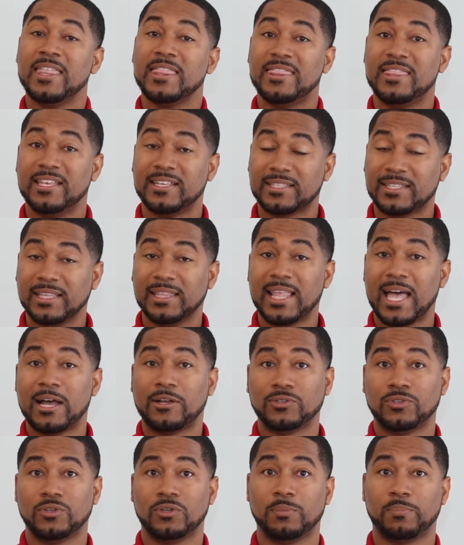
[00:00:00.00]
This
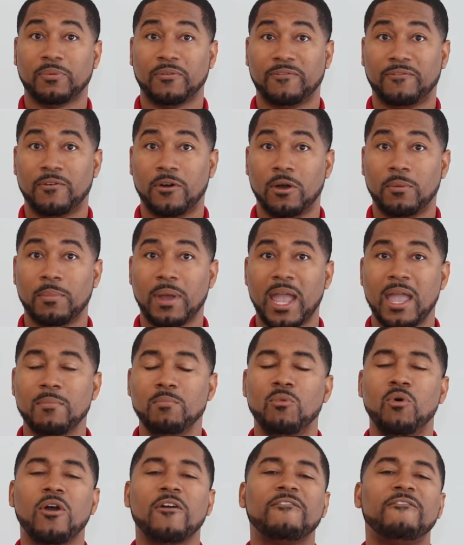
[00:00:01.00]
allows you to perform a
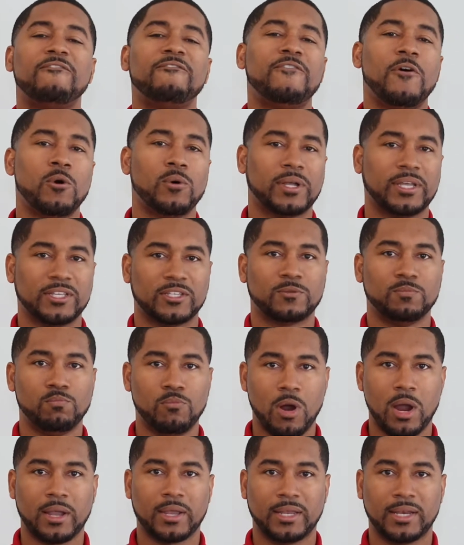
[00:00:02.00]
more focused
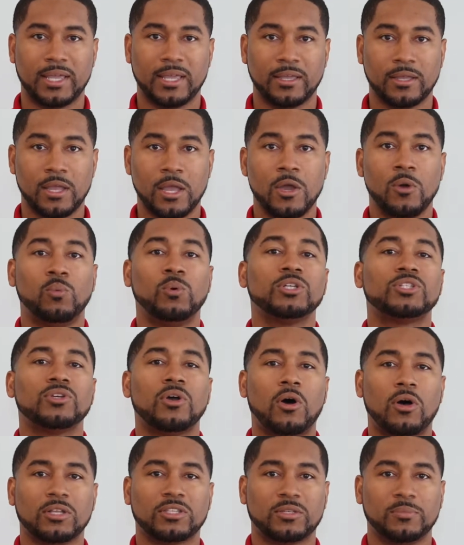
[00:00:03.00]
marketing, which
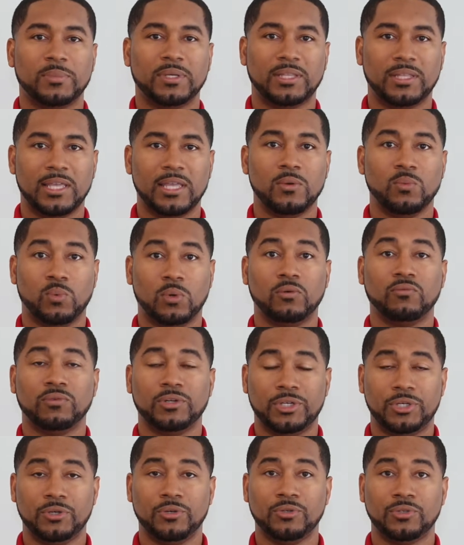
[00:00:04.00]
ultimately will
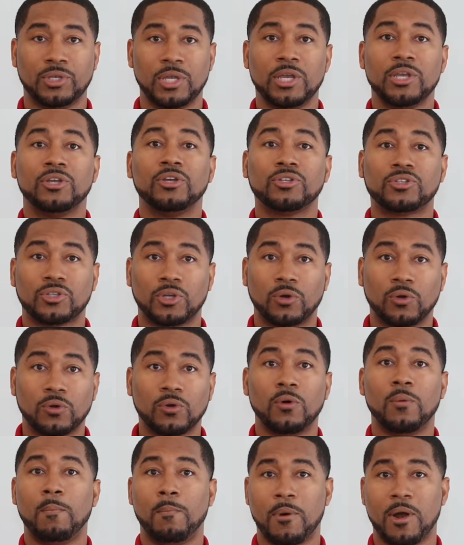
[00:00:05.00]
reduce your
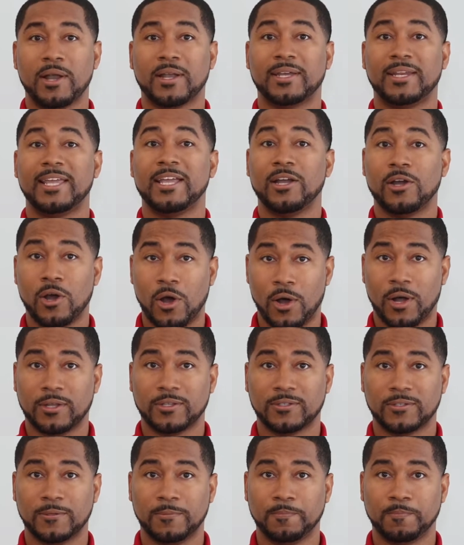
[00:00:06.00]
total marketing
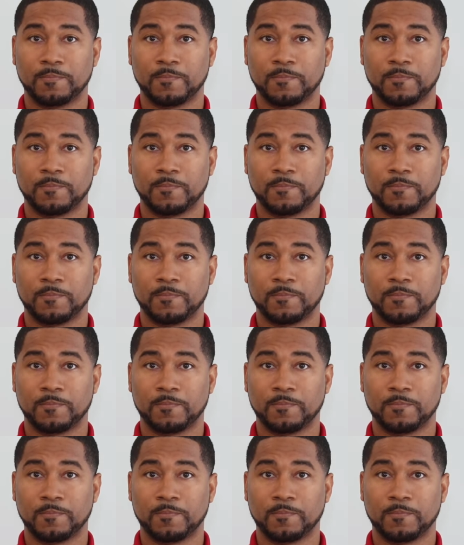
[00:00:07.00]
costs.